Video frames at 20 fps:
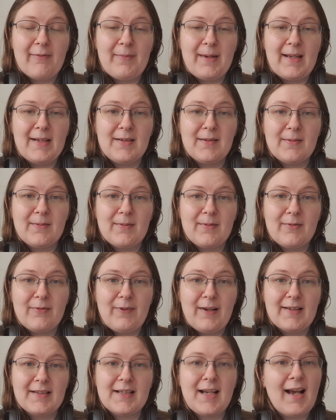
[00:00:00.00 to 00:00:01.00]
made
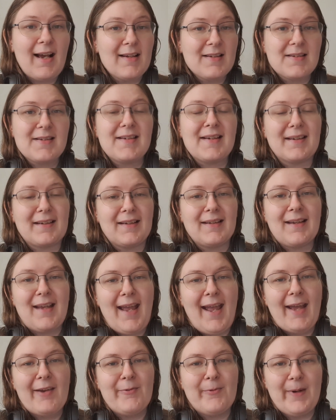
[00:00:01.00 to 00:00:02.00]
fantastic
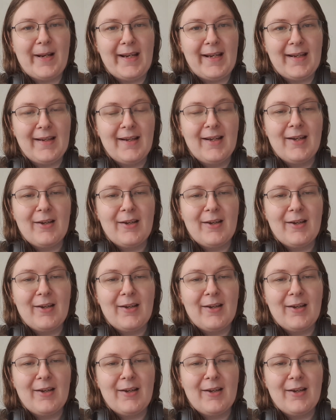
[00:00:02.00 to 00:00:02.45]
headway